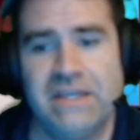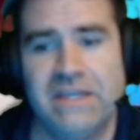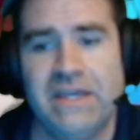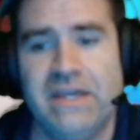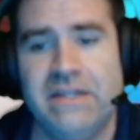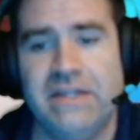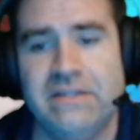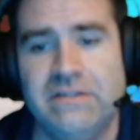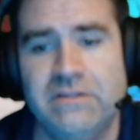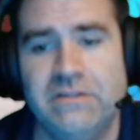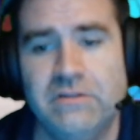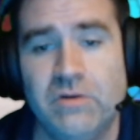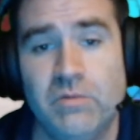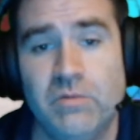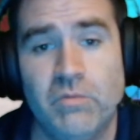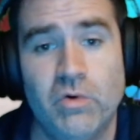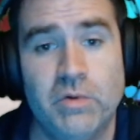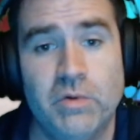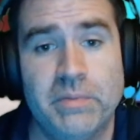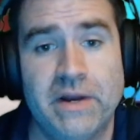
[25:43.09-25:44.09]
and,
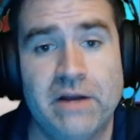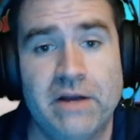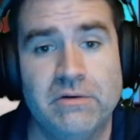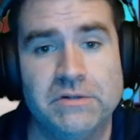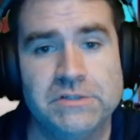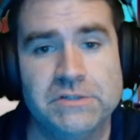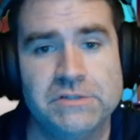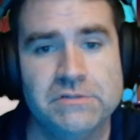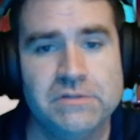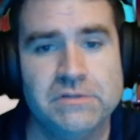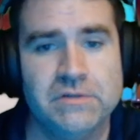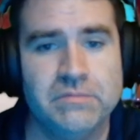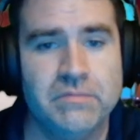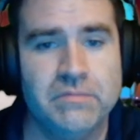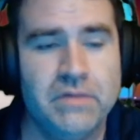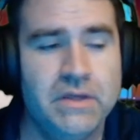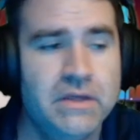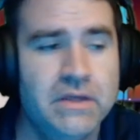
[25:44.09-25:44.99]
more power to them.